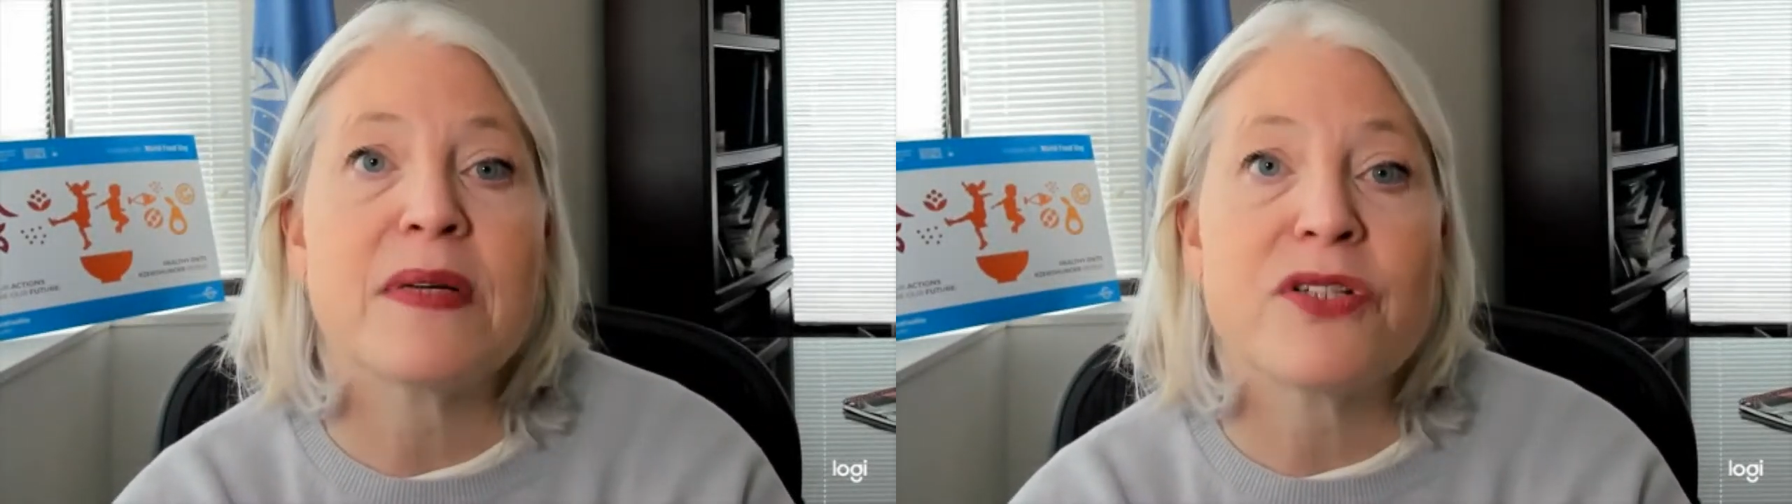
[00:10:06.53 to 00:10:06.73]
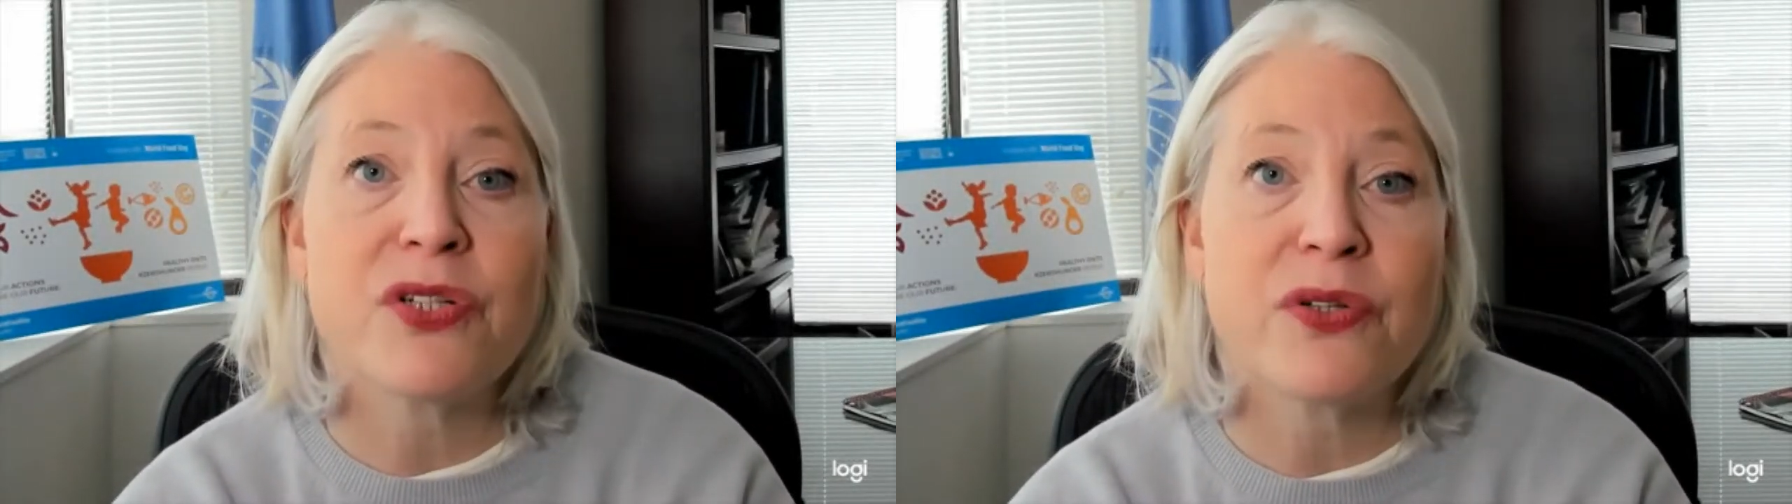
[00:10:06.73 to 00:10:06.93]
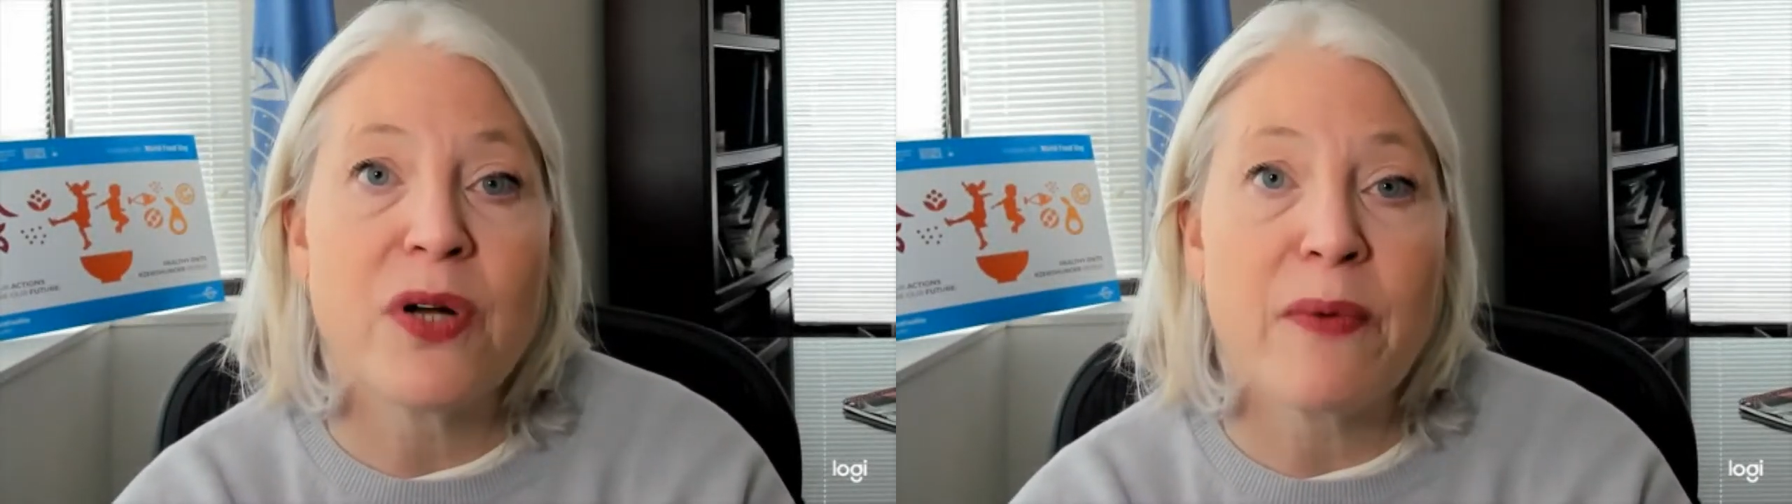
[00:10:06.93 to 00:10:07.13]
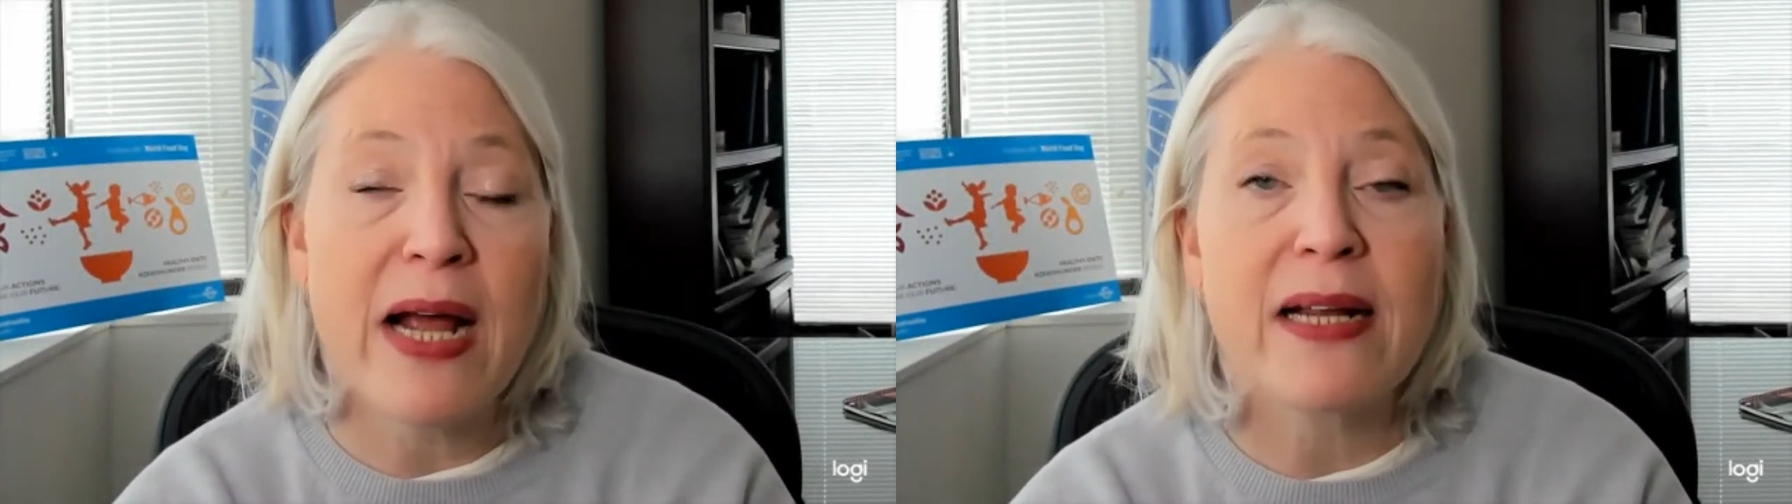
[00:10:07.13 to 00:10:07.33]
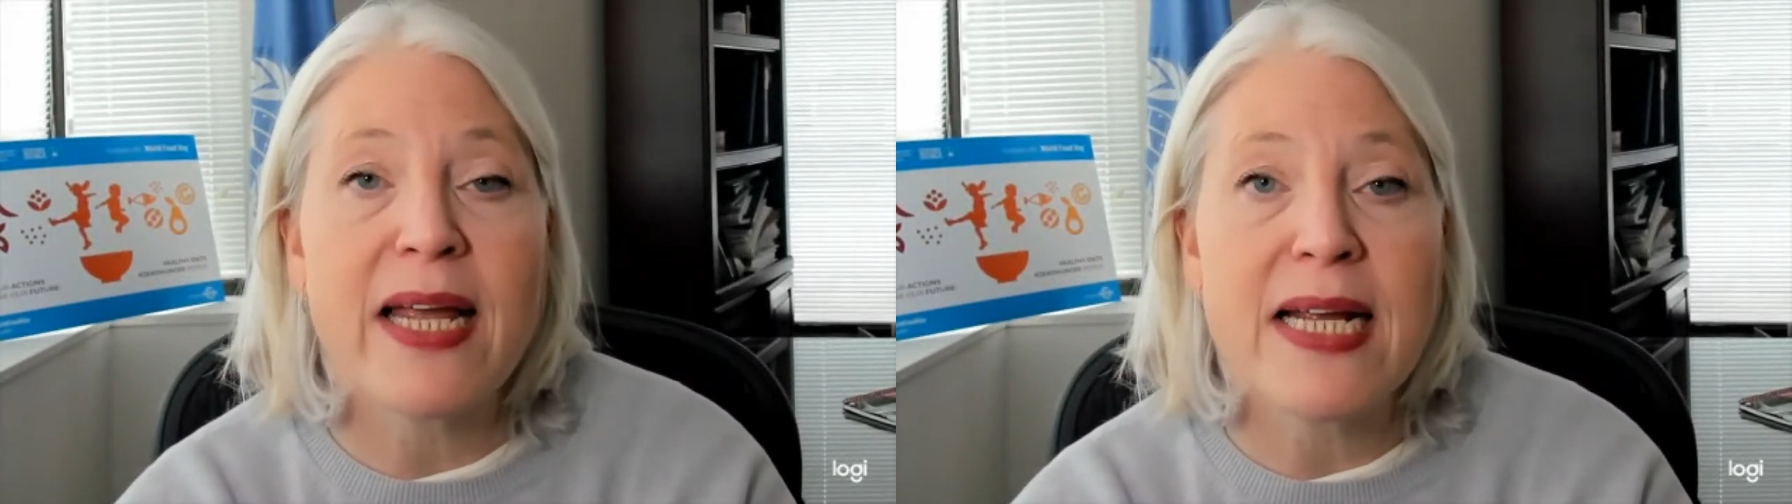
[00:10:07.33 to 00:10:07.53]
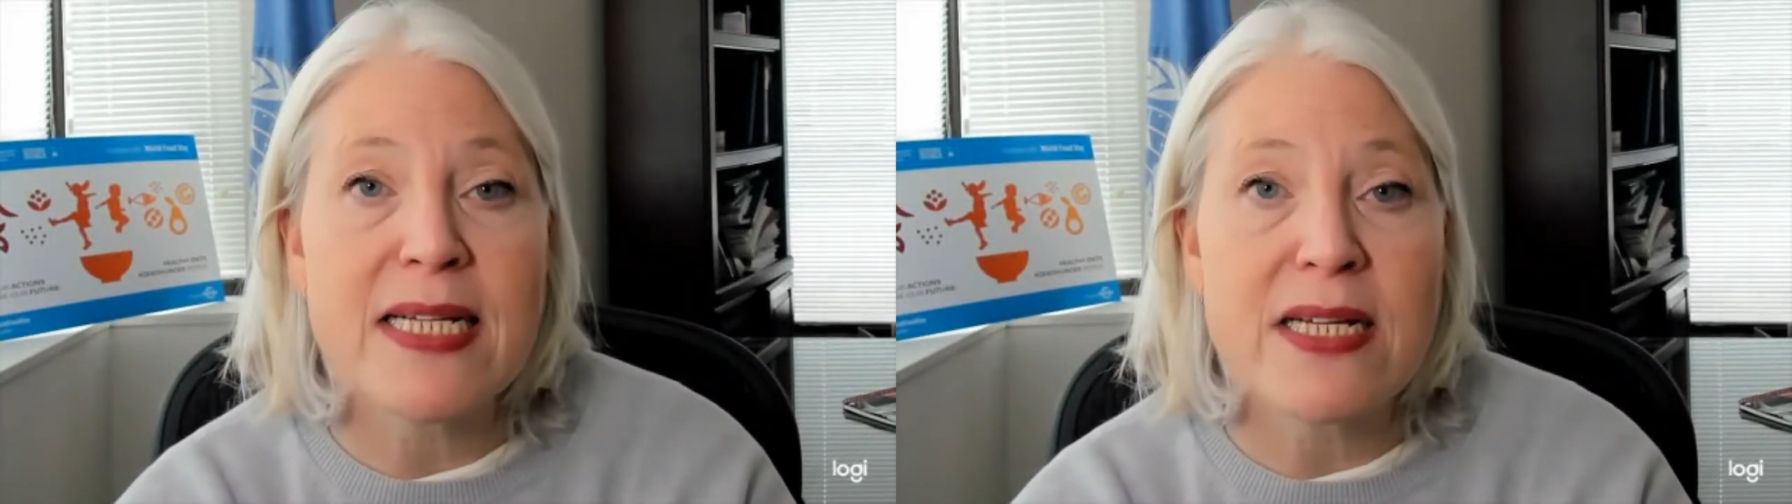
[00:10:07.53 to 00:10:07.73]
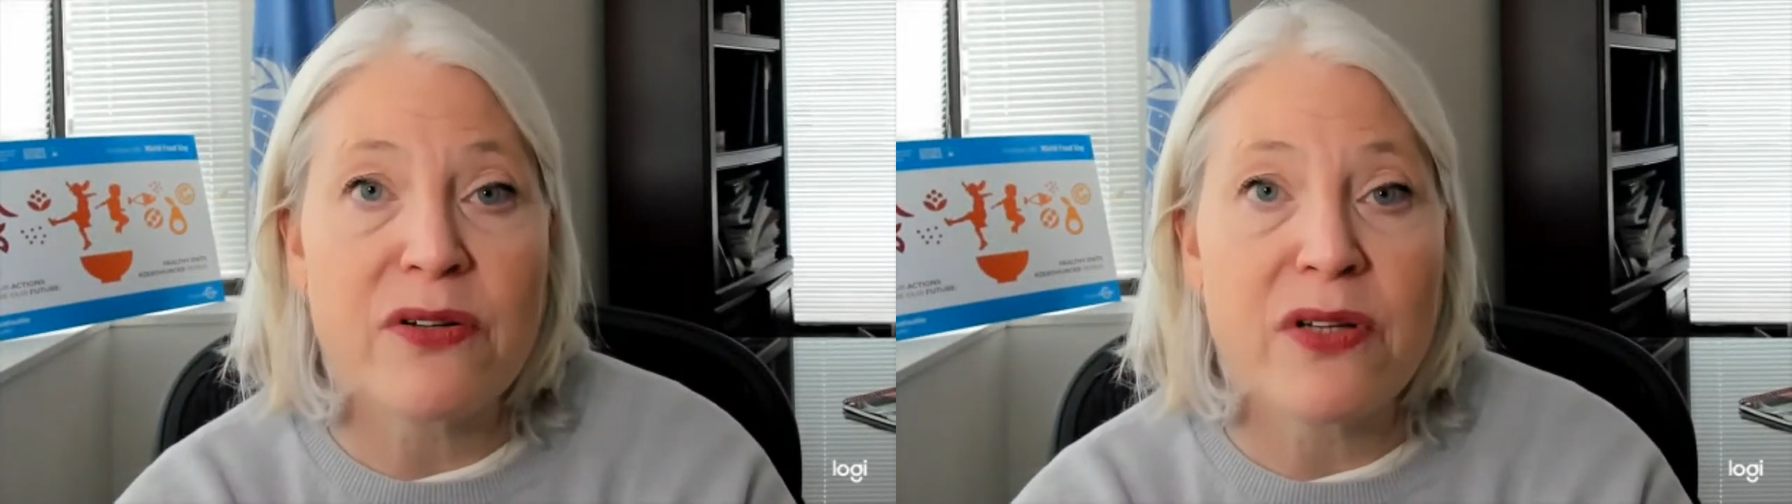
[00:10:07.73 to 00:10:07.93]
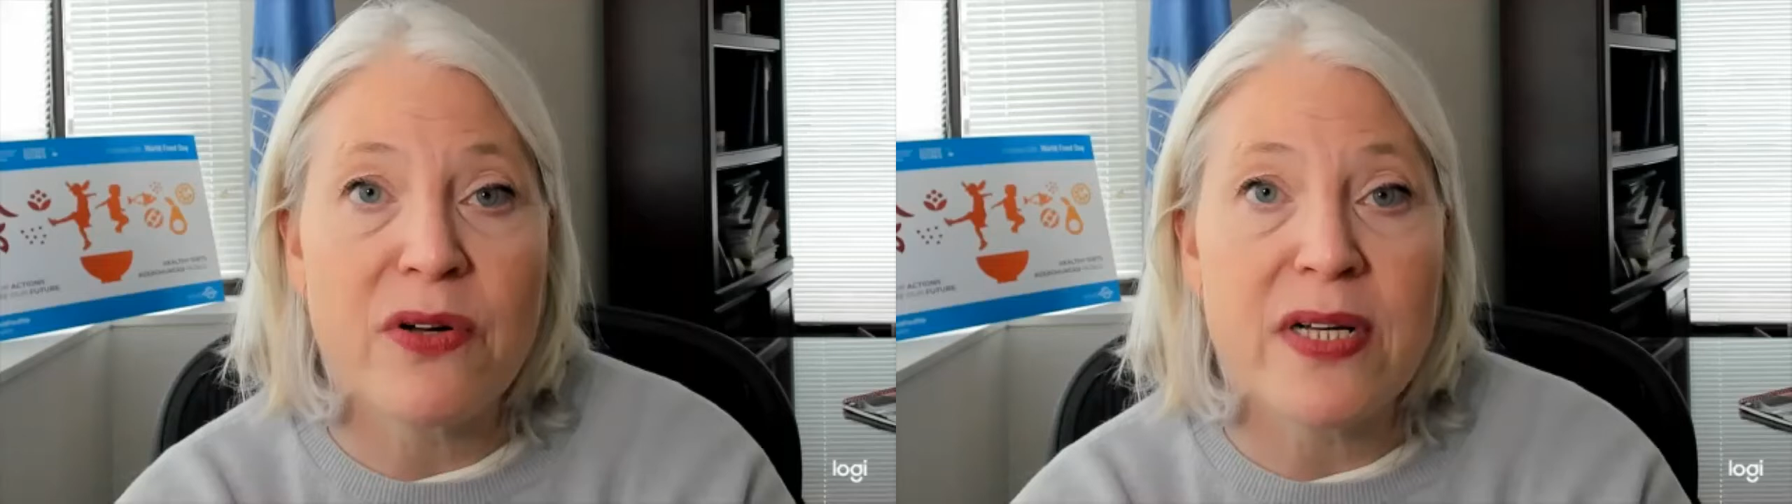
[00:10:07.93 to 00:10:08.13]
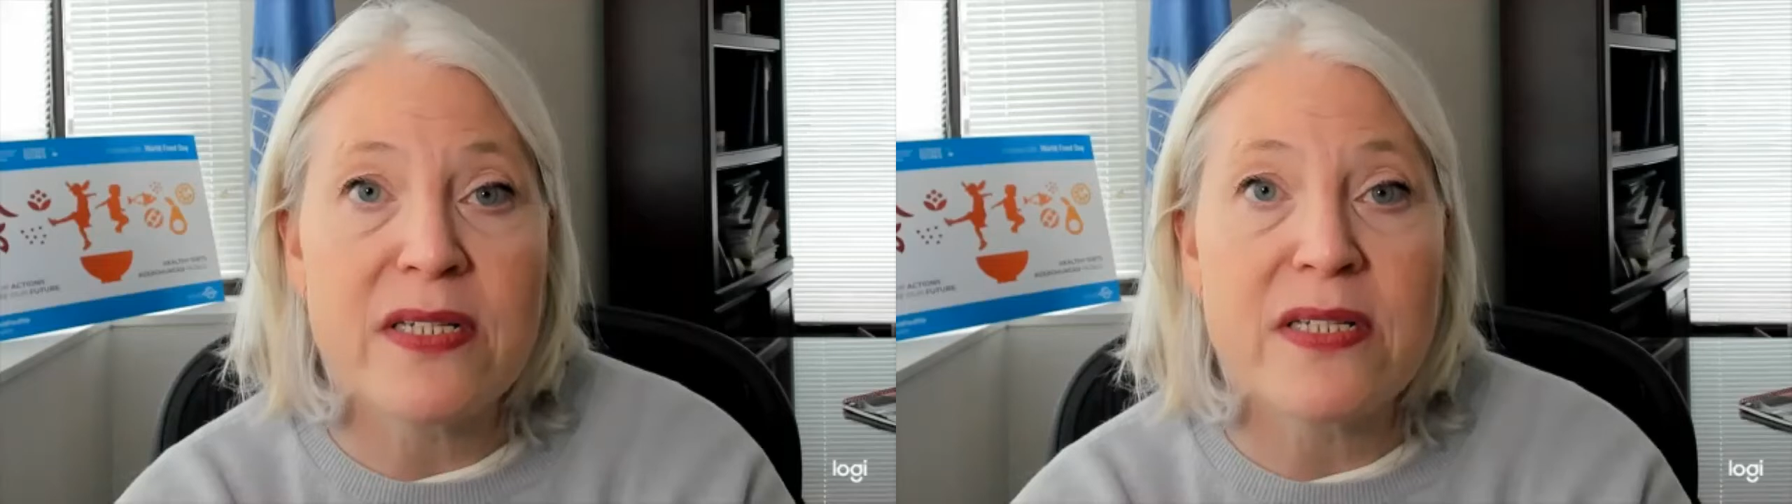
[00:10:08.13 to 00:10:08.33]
to eradicate desert locusts.